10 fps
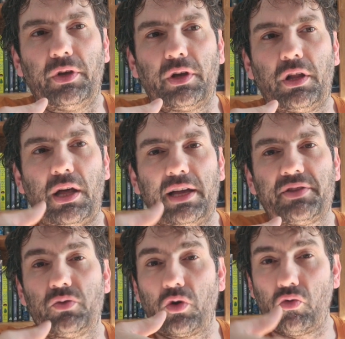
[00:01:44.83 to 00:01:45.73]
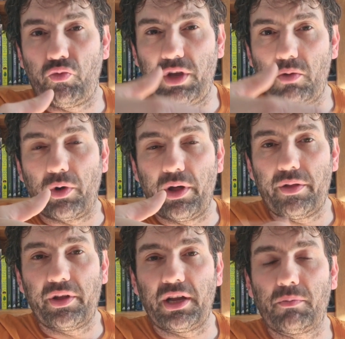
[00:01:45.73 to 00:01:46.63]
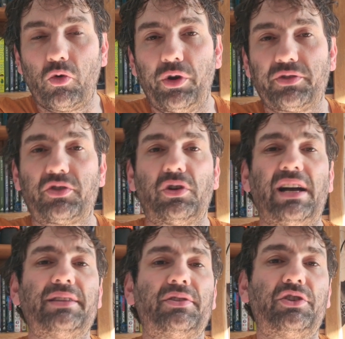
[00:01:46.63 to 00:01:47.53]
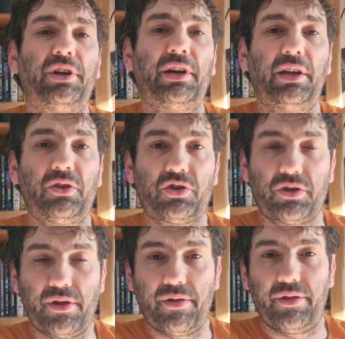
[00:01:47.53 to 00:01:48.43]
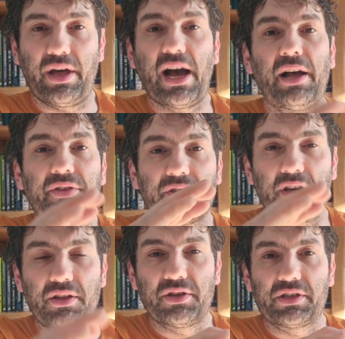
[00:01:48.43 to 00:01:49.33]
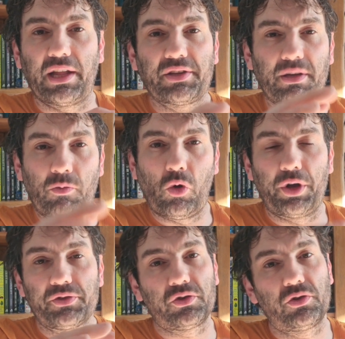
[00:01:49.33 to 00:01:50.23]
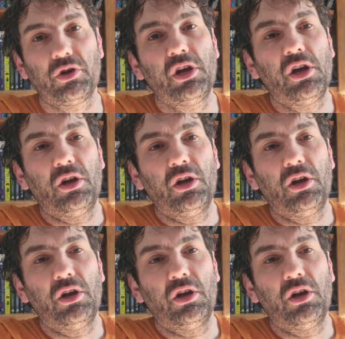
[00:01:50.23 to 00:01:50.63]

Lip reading: inclined to agree with, and I'm going to try to change that in the sense I'm going to